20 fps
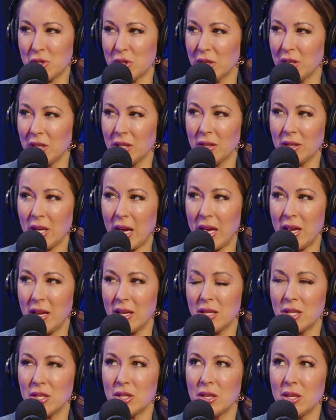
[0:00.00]
chill.
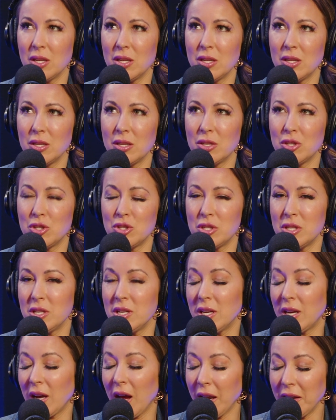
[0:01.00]

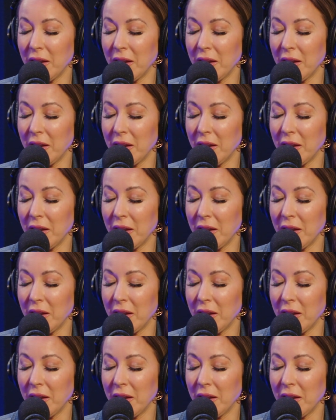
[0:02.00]
She